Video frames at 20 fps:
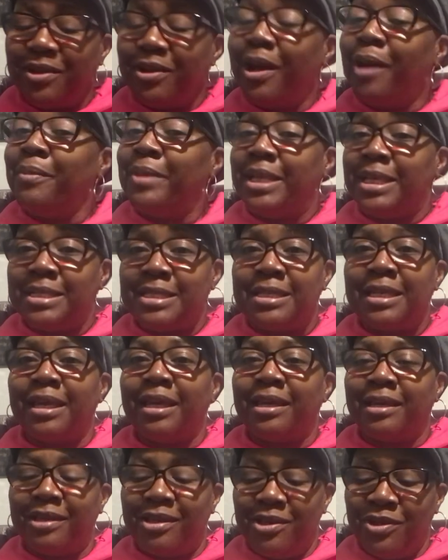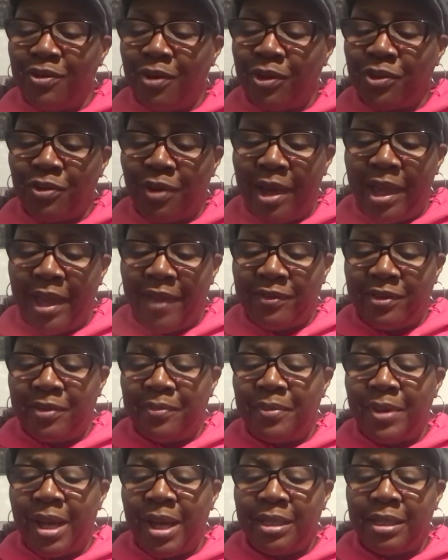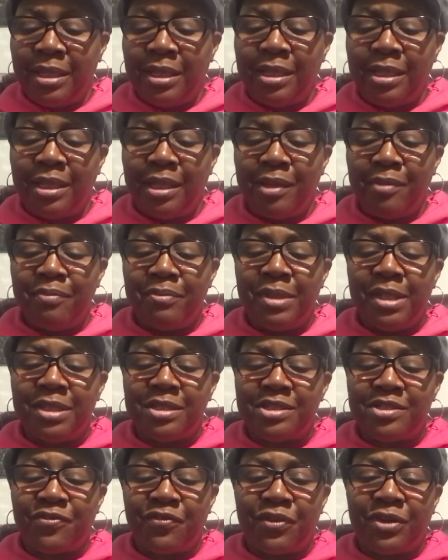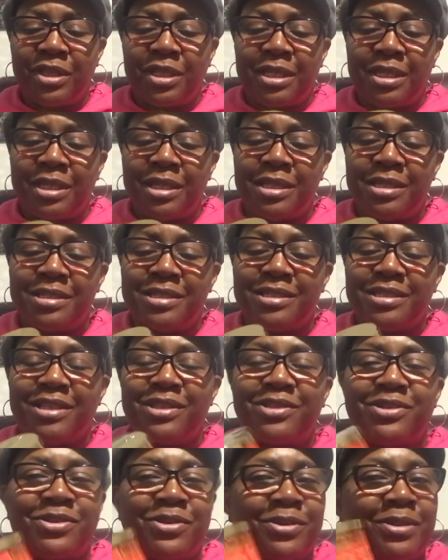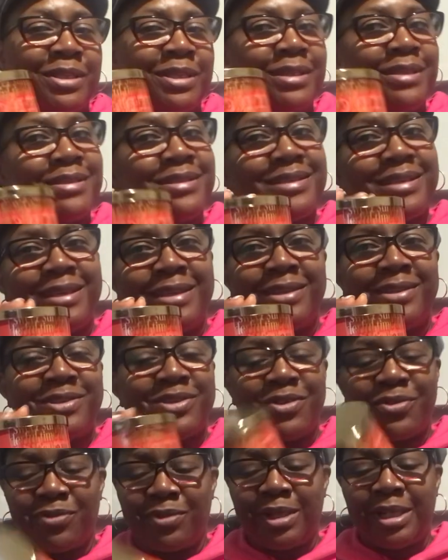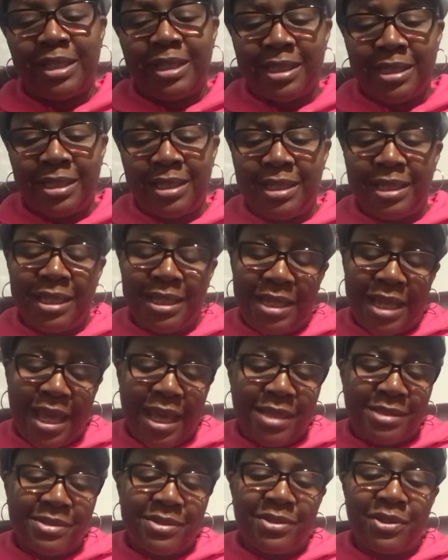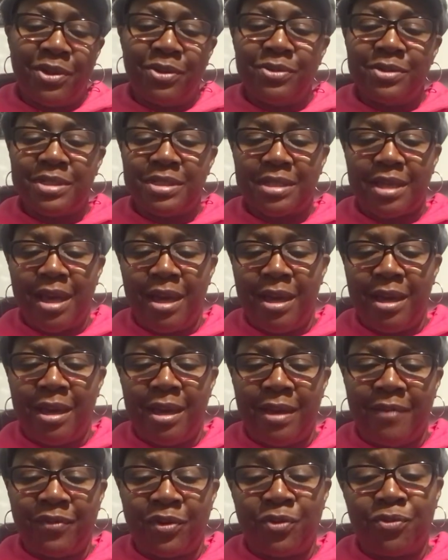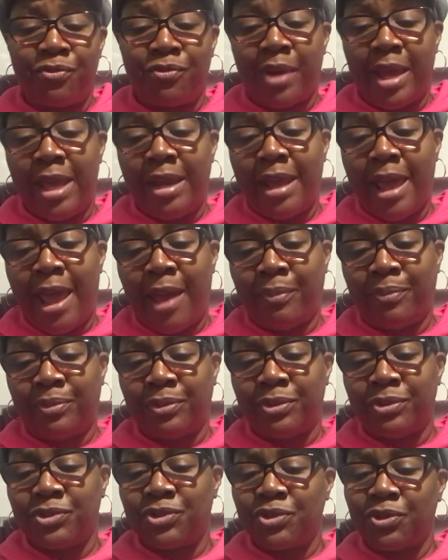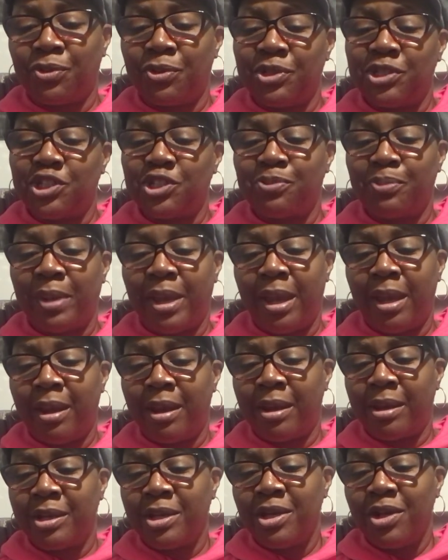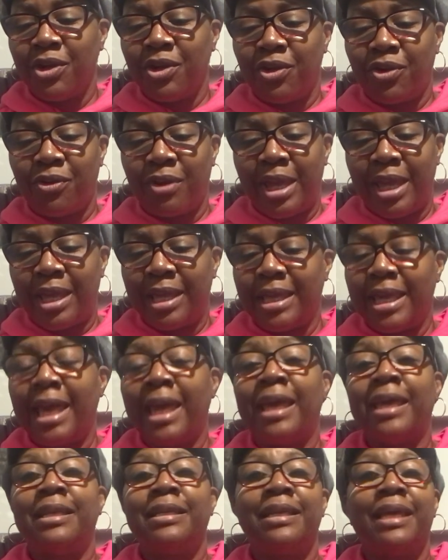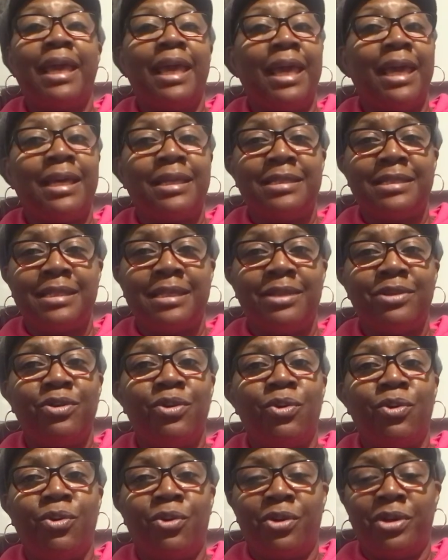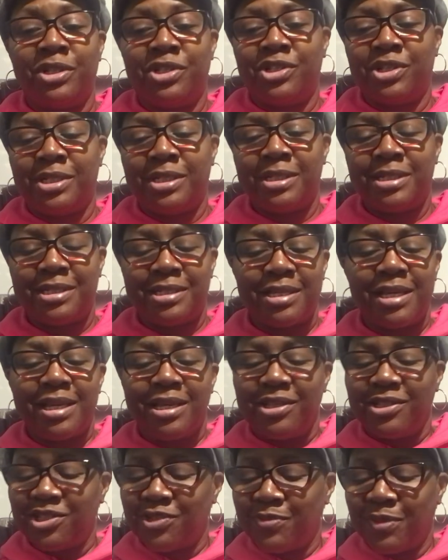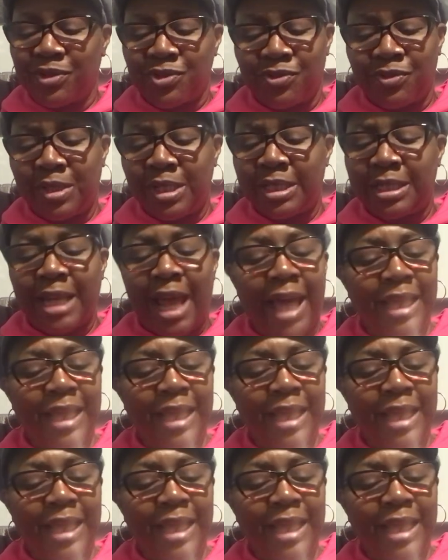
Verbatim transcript: Amazing. You all know I have the body mist for this, so this is really good. It has notes of red apples, crisp pear, and candied oranges. smells really good.